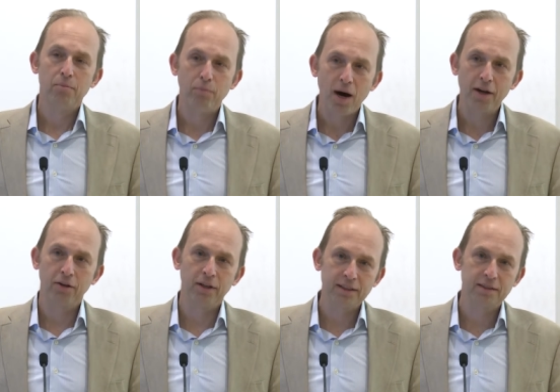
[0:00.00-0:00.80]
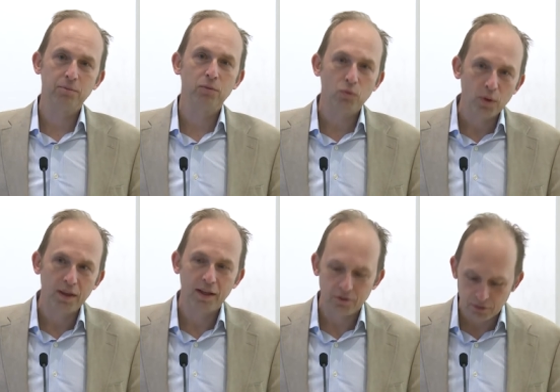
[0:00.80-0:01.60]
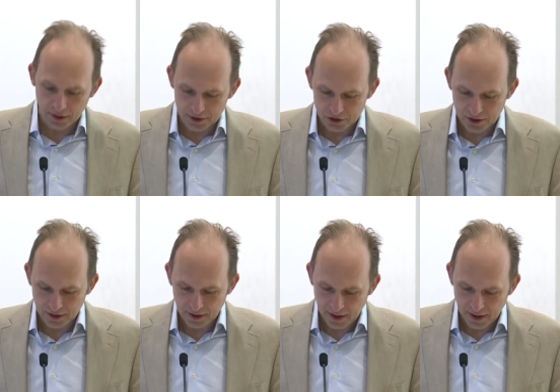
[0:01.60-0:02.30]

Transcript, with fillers: modernism within religion.